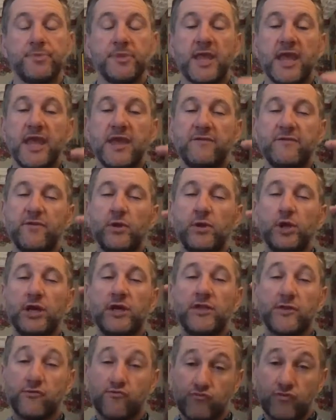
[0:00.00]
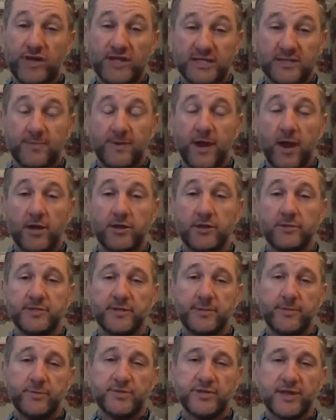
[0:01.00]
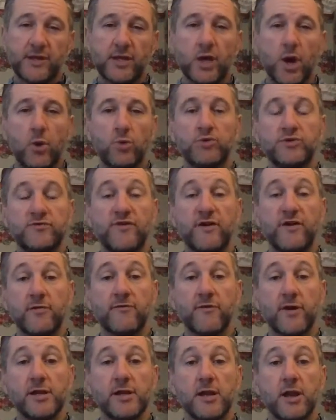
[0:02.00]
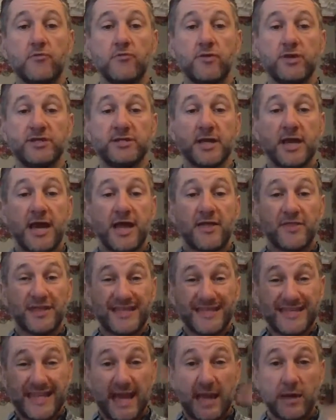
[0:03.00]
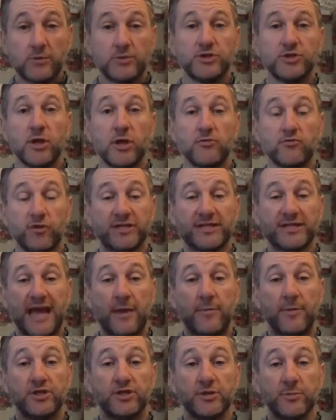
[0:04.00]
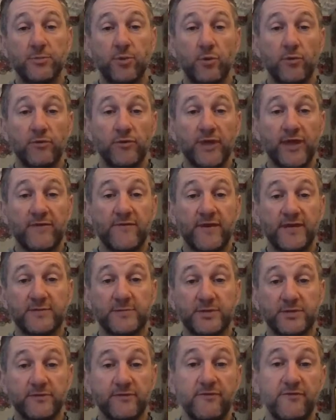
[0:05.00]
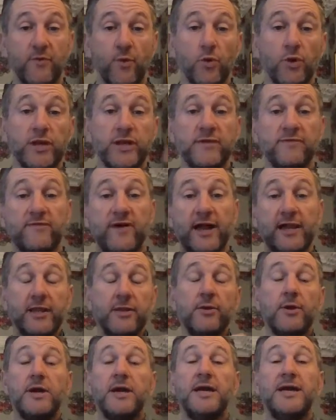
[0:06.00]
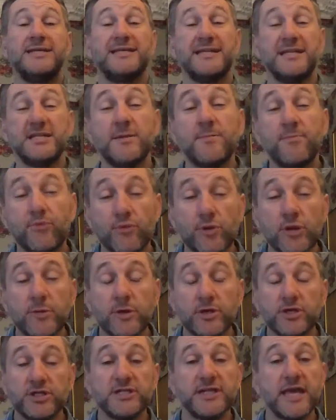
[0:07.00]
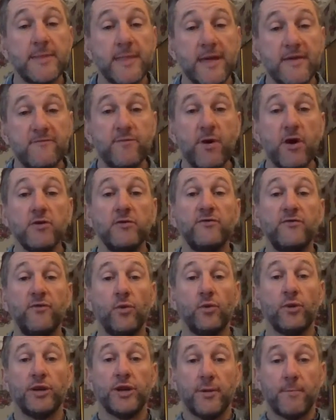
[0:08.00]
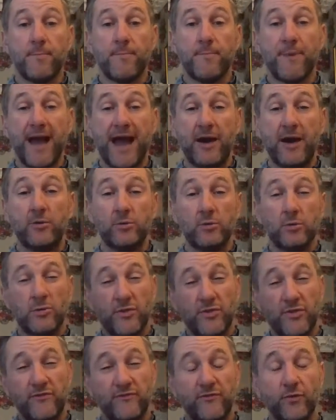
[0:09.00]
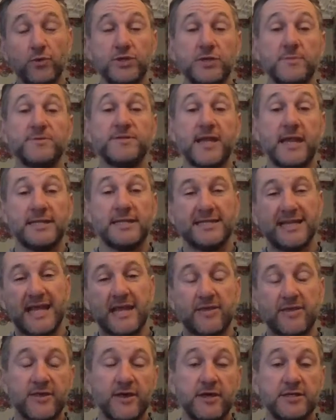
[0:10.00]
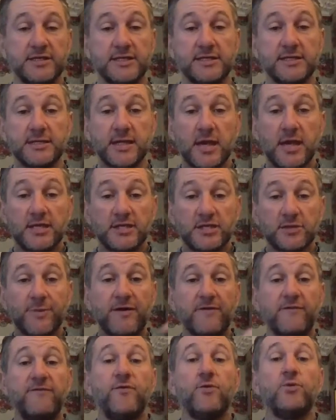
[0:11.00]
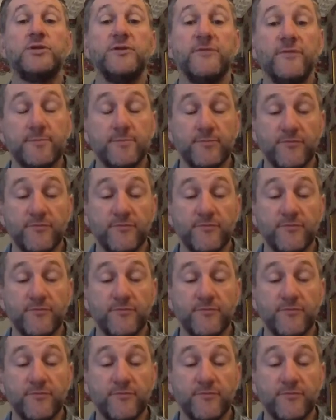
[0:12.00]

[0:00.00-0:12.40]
If you look at the risk behind them, some people say gold's very, very low risk. The downside risk, how much the investments have fallen in value, is actually pretty much the same. They've both fallen about 40%. It's late 30s. So about 40%